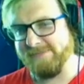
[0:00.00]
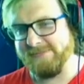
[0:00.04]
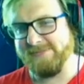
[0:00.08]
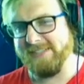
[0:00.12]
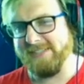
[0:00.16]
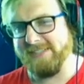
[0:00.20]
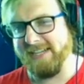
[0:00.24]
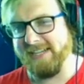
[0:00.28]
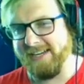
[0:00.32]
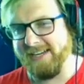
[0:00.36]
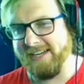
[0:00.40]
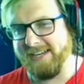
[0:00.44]

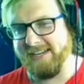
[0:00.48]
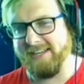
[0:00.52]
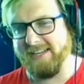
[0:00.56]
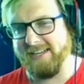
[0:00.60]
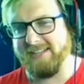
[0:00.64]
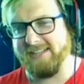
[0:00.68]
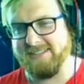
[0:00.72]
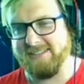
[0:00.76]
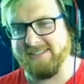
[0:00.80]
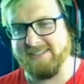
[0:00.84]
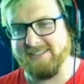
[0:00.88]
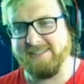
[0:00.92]

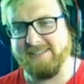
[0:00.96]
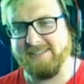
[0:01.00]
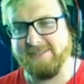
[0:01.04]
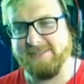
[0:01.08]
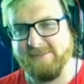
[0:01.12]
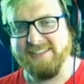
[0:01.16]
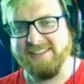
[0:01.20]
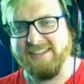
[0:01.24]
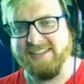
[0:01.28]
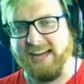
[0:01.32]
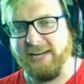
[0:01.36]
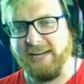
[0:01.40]
Nice.
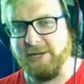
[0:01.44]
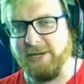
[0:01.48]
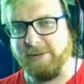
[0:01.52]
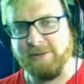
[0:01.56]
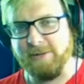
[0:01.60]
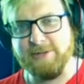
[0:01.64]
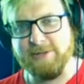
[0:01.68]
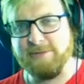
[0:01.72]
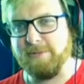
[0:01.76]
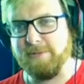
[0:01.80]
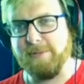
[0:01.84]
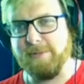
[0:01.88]
I knew
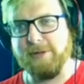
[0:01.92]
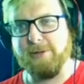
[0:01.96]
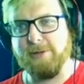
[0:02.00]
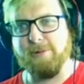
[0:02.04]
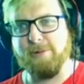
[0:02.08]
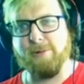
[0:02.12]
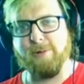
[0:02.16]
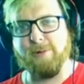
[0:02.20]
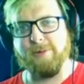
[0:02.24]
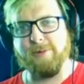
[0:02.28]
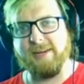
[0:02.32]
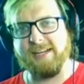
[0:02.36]
this would be
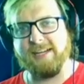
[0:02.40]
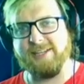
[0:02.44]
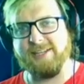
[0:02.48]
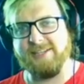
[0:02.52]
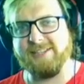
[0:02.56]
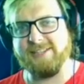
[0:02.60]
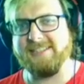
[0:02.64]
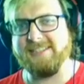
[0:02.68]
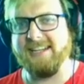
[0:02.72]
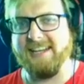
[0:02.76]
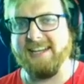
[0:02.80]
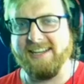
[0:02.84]
cool when I
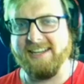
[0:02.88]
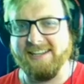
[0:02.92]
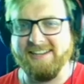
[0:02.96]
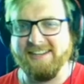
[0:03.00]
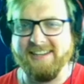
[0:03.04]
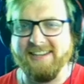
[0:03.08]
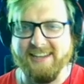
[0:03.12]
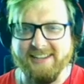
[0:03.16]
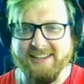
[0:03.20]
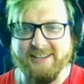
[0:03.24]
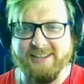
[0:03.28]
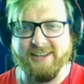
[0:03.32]
clicked on
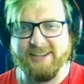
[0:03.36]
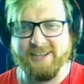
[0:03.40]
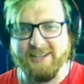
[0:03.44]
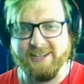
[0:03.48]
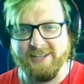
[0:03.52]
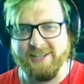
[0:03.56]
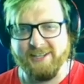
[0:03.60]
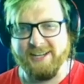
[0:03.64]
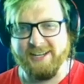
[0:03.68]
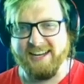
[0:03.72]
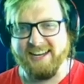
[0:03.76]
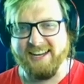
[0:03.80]
it. I like it
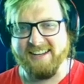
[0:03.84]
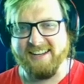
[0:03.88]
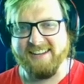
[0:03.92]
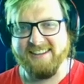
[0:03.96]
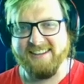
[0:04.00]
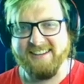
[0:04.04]
a lot.